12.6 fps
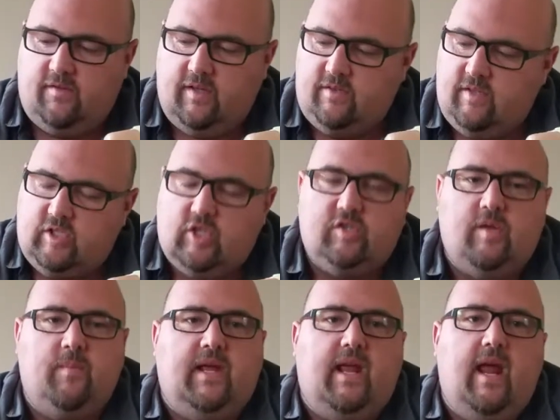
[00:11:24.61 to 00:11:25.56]
This is just a
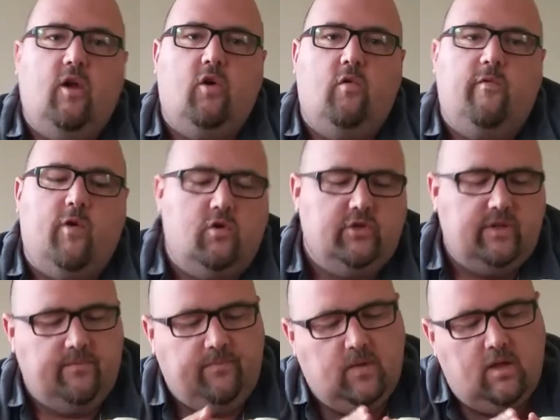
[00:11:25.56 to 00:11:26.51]
mechanical version.